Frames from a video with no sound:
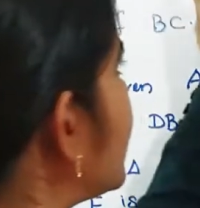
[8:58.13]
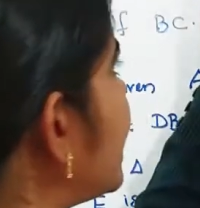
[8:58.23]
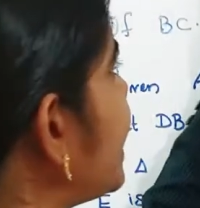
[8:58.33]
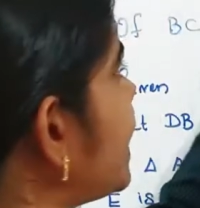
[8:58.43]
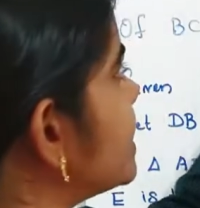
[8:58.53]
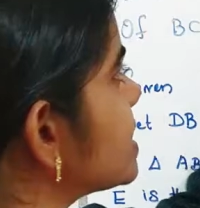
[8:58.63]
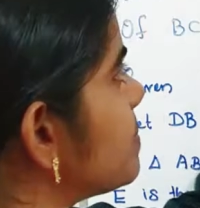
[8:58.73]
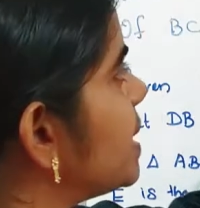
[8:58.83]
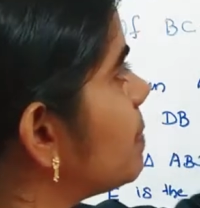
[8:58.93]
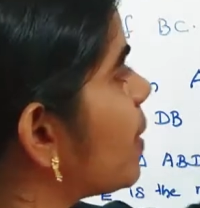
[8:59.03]
E is the
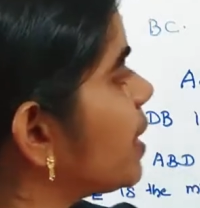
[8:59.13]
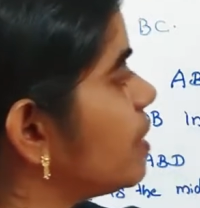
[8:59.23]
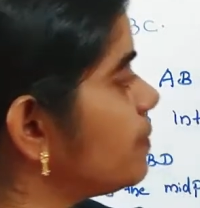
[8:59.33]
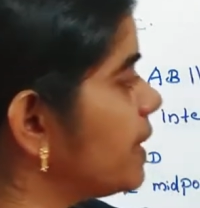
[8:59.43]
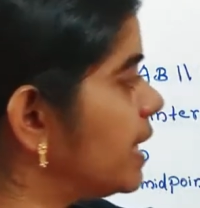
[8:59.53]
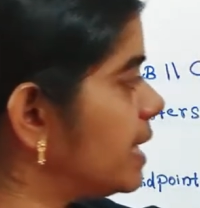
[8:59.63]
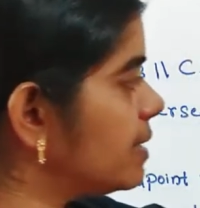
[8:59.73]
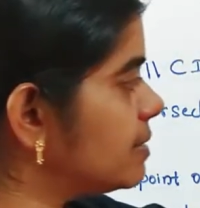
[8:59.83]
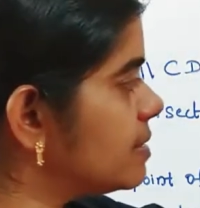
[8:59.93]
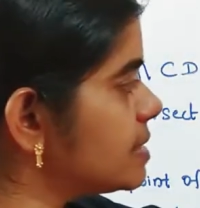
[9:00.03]
midpoint of
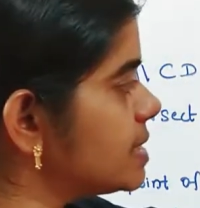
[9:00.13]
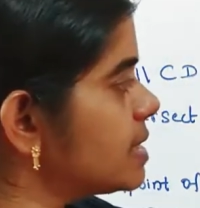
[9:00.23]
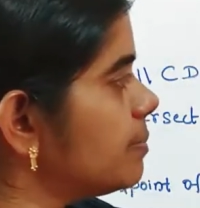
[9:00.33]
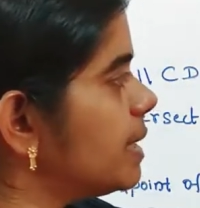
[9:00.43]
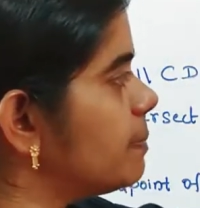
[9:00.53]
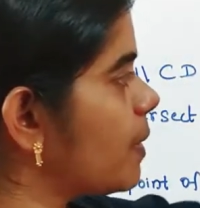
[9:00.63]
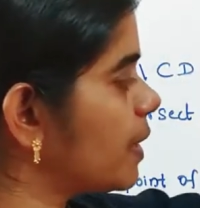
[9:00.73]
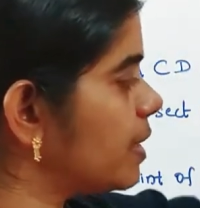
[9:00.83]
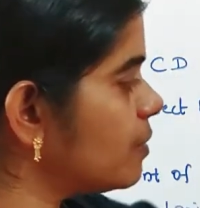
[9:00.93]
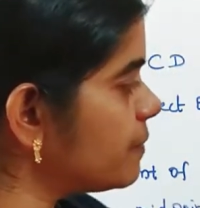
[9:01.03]
AD. This is the
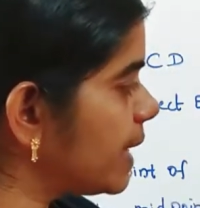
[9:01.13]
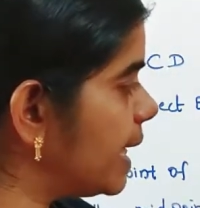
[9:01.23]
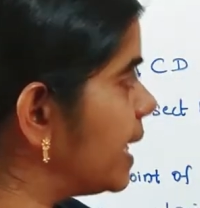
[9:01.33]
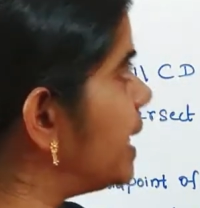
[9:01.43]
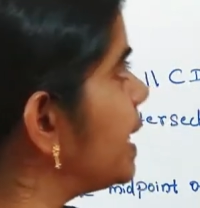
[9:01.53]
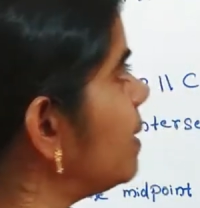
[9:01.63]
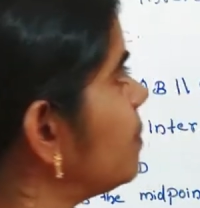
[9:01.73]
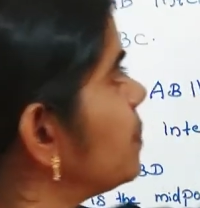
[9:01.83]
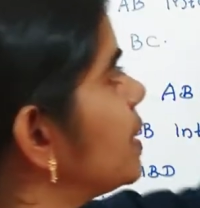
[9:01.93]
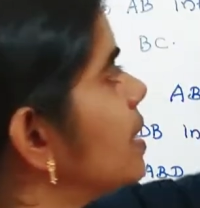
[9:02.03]
midpoint of AD.
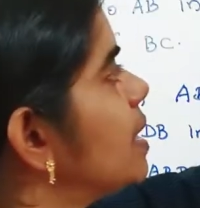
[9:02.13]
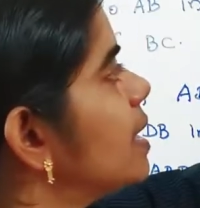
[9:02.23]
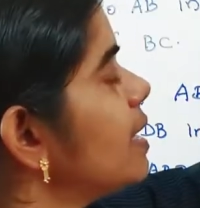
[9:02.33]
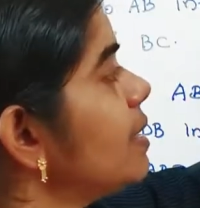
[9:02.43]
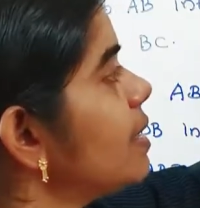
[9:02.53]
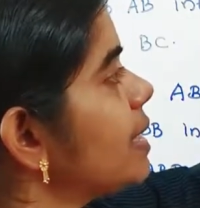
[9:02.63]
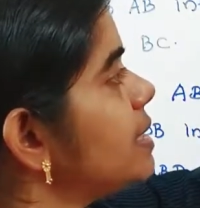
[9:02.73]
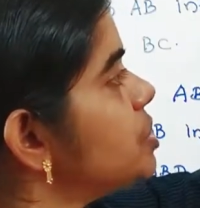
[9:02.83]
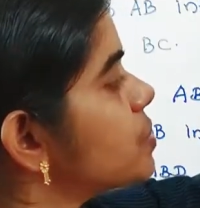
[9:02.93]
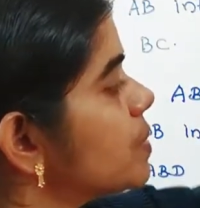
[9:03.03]
A
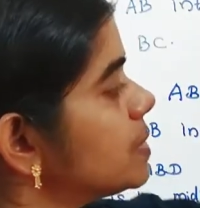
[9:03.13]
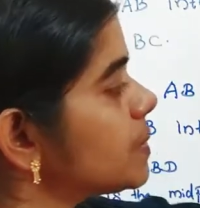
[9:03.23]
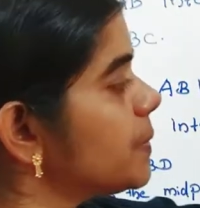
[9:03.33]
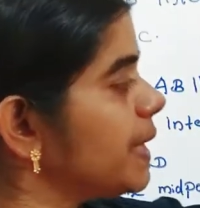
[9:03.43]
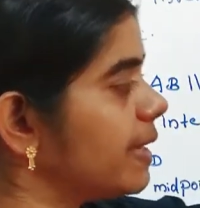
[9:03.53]
line drawn through